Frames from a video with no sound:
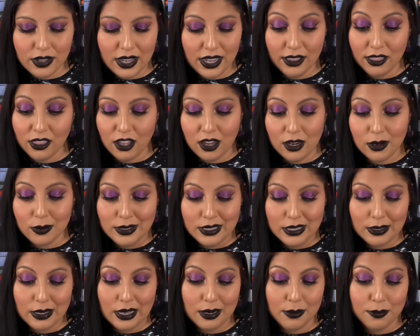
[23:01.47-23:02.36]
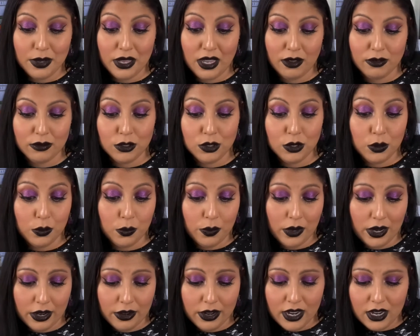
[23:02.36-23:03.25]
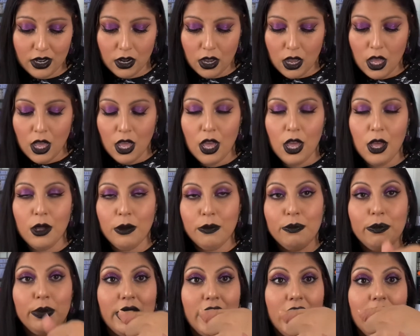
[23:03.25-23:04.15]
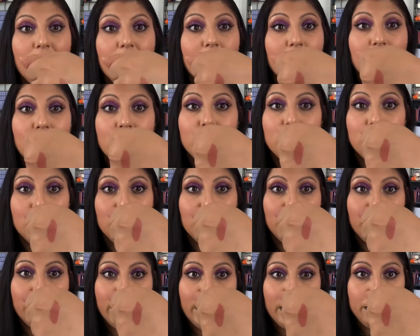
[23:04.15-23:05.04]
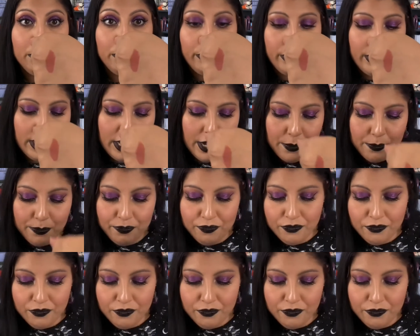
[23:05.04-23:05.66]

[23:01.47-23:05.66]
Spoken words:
I thought I wasn't going to be able to wear it, but it's very pretty.